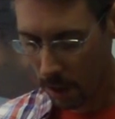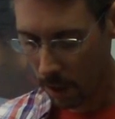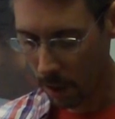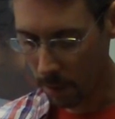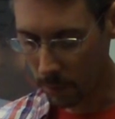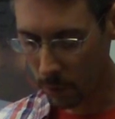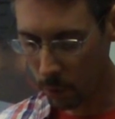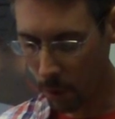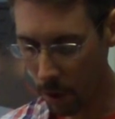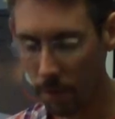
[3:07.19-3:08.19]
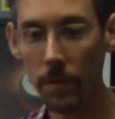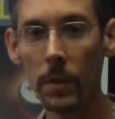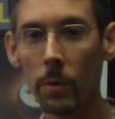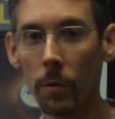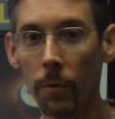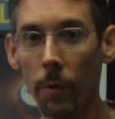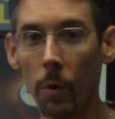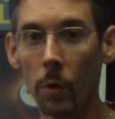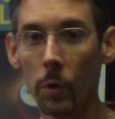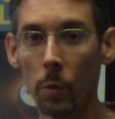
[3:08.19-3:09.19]
12 of these
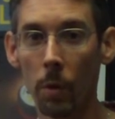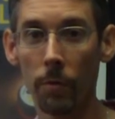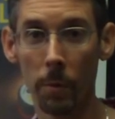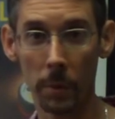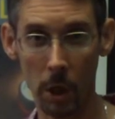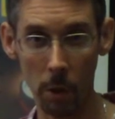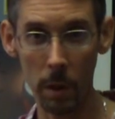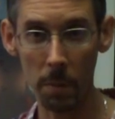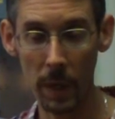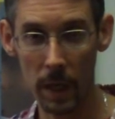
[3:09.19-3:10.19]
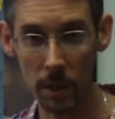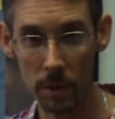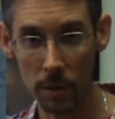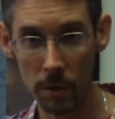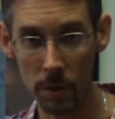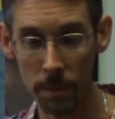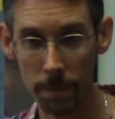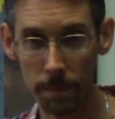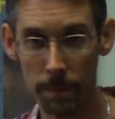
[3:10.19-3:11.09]
referrals were from current patients,